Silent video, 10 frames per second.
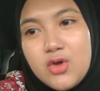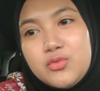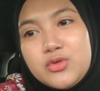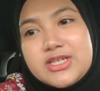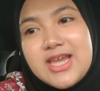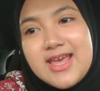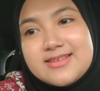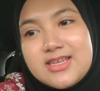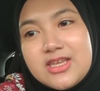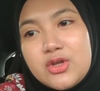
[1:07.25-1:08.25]
which
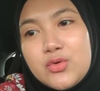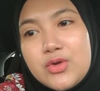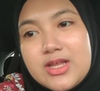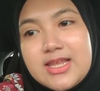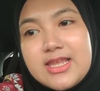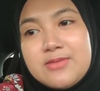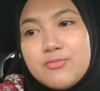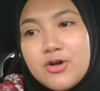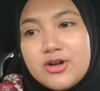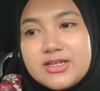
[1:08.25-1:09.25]
has equally
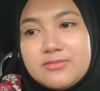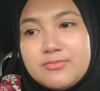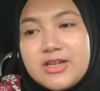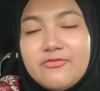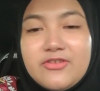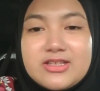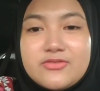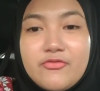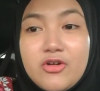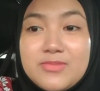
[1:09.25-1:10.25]
important benefits
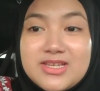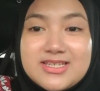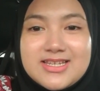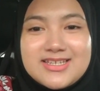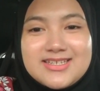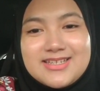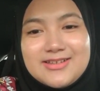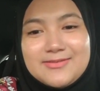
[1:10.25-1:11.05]
for business.